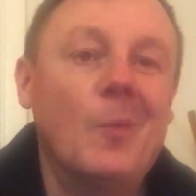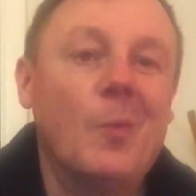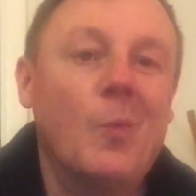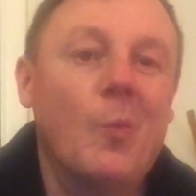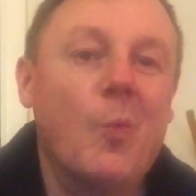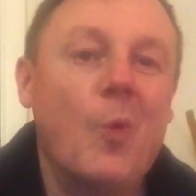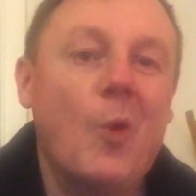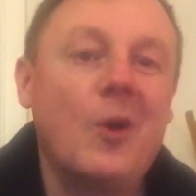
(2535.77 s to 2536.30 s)

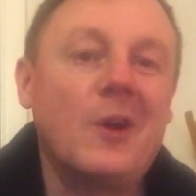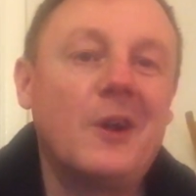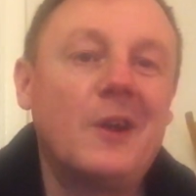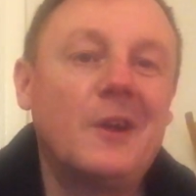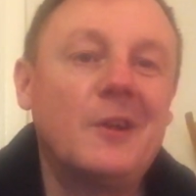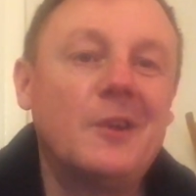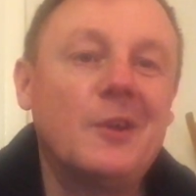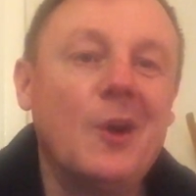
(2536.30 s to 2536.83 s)
What
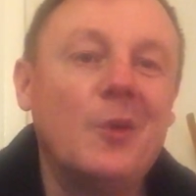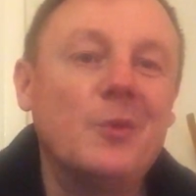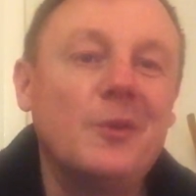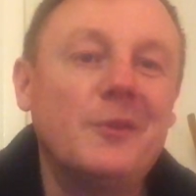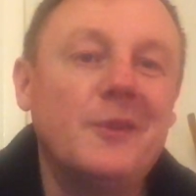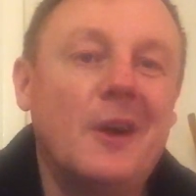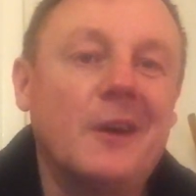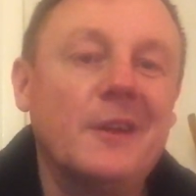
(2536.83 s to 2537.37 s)

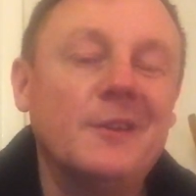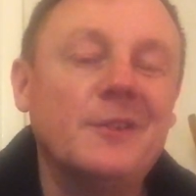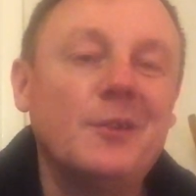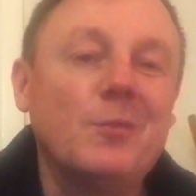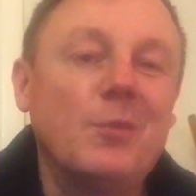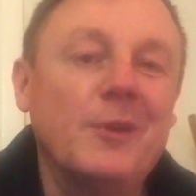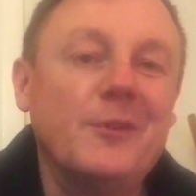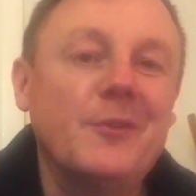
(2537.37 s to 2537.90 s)
golden nuggets
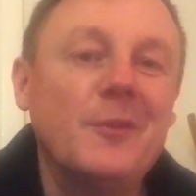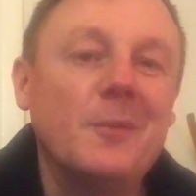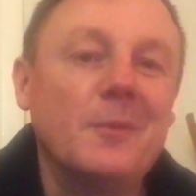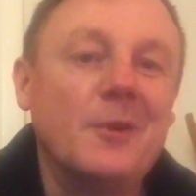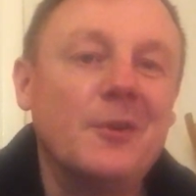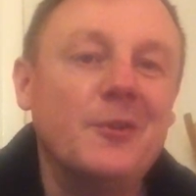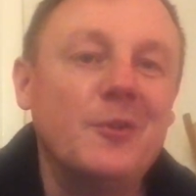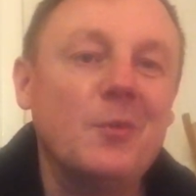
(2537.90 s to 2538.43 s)
of wisdom
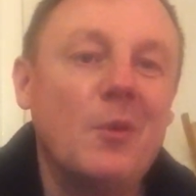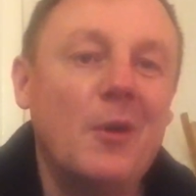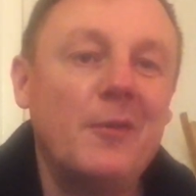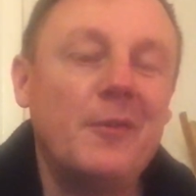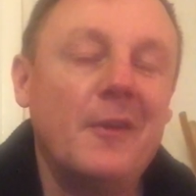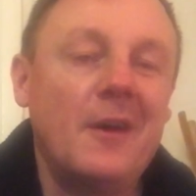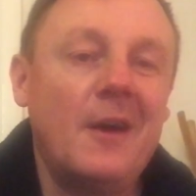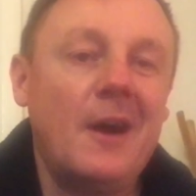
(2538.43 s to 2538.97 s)
can you
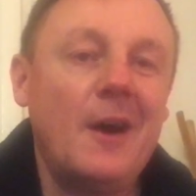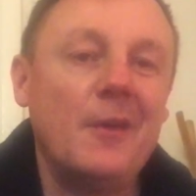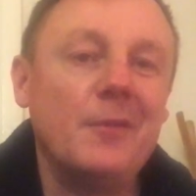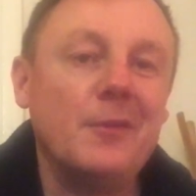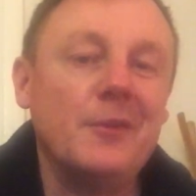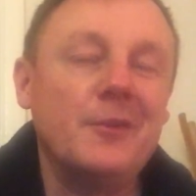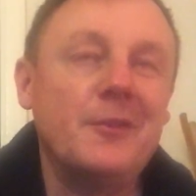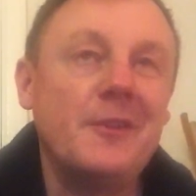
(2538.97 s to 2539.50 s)
offer
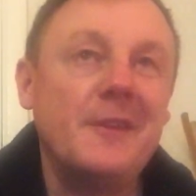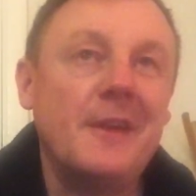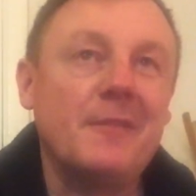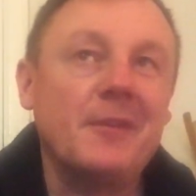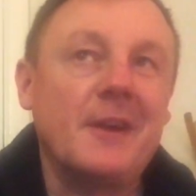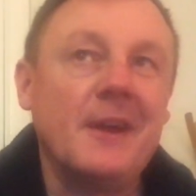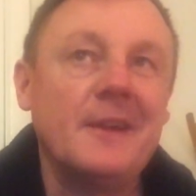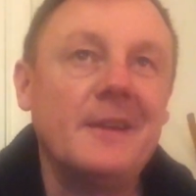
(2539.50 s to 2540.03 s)
others to
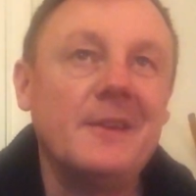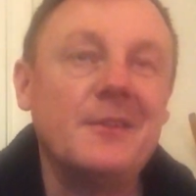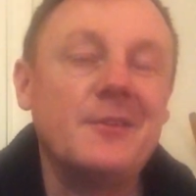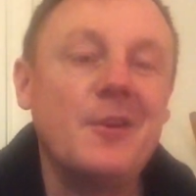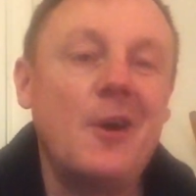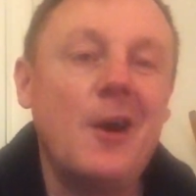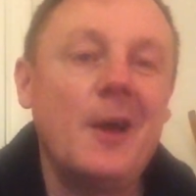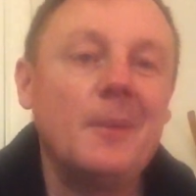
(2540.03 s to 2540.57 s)
navigate these
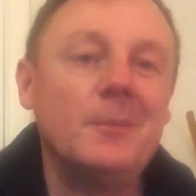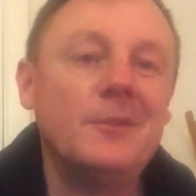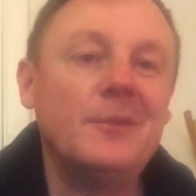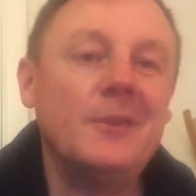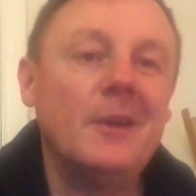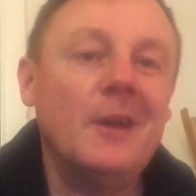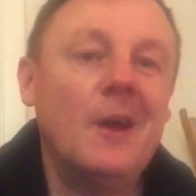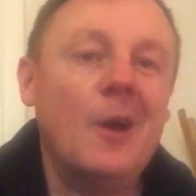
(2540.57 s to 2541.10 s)

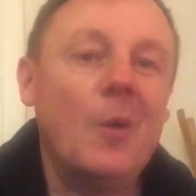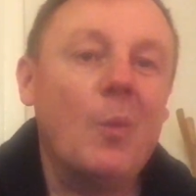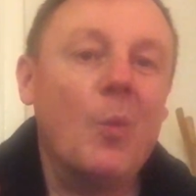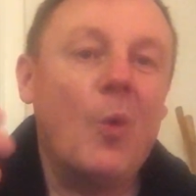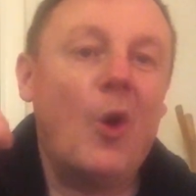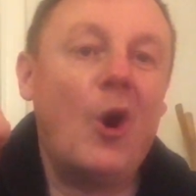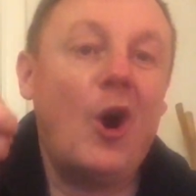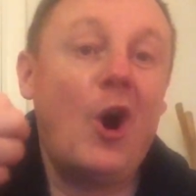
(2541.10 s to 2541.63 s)
times?
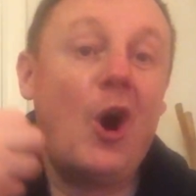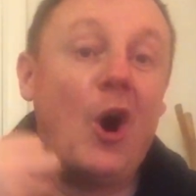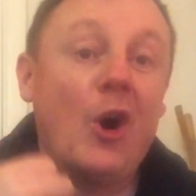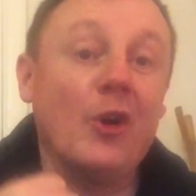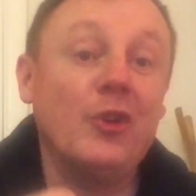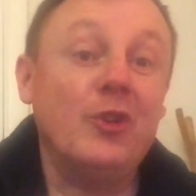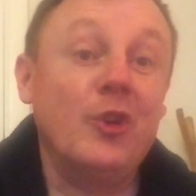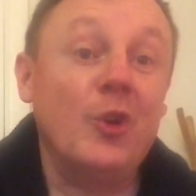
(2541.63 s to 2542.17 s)
What
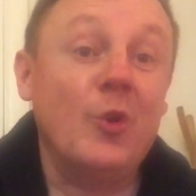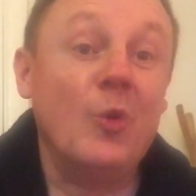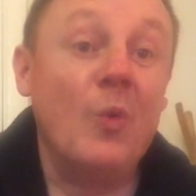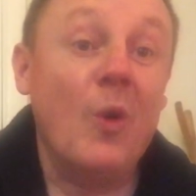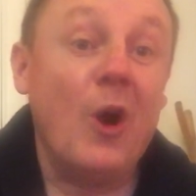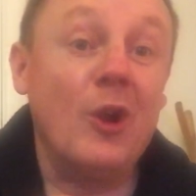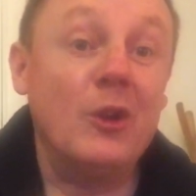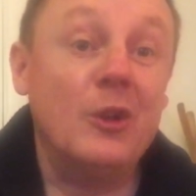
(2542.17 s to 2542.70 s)
are
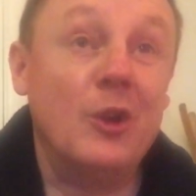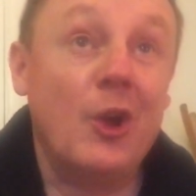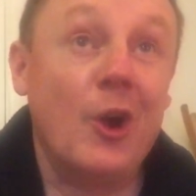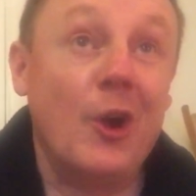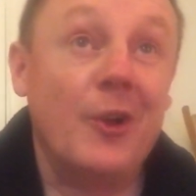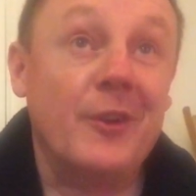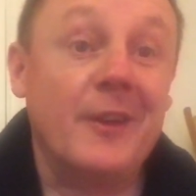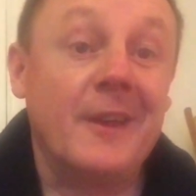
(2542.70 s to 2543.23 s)
you
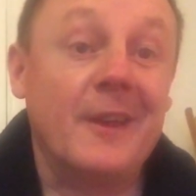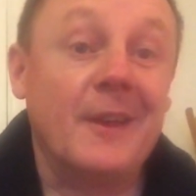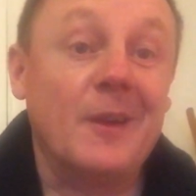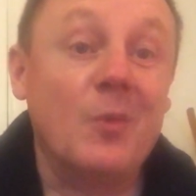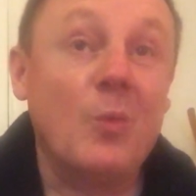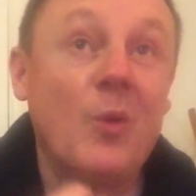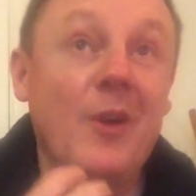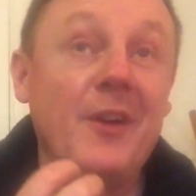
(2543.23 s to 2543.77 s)
learning?
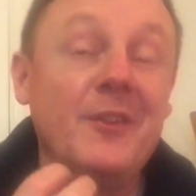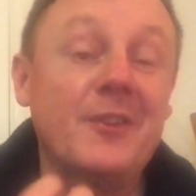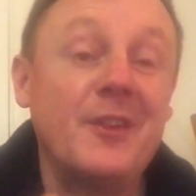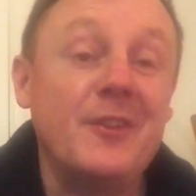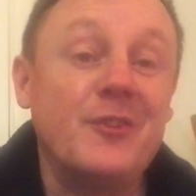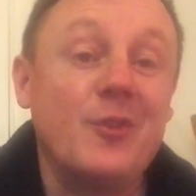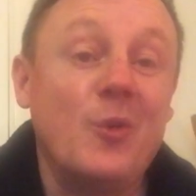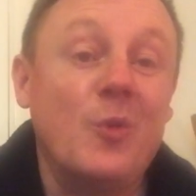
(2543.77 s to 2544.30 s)
What is
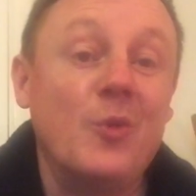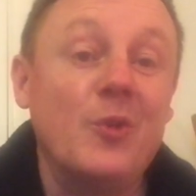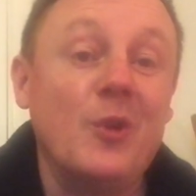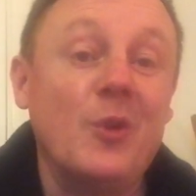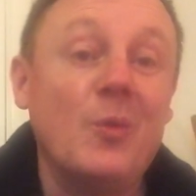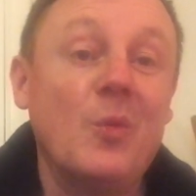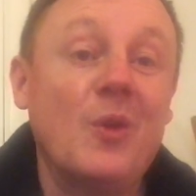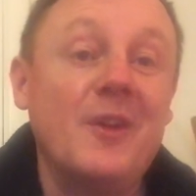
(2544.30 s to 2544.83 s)
it taught
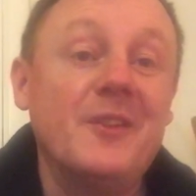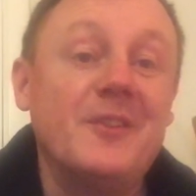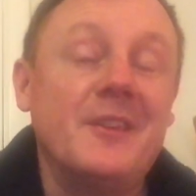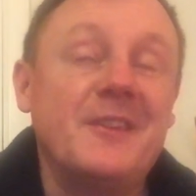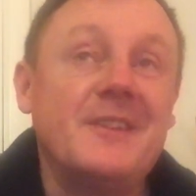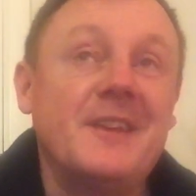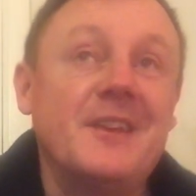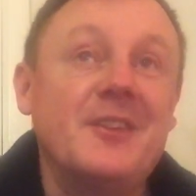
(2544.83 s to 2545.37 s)
you? What is
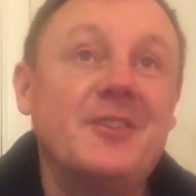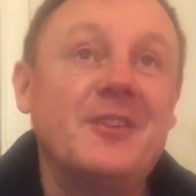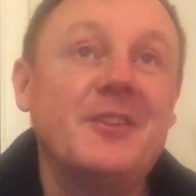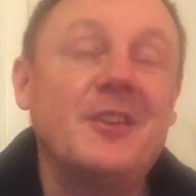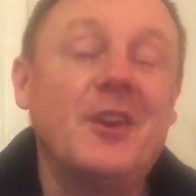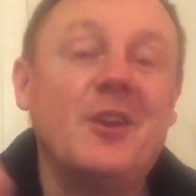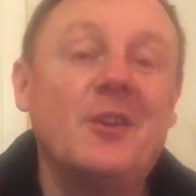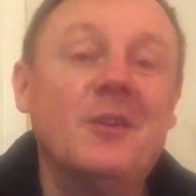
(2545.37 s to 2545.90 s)
it
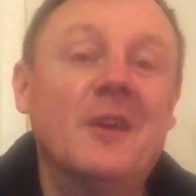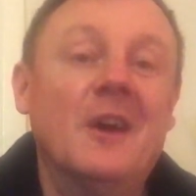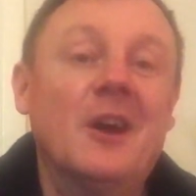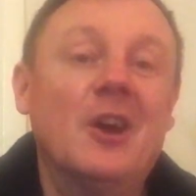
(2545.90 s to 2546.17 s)
teaching you?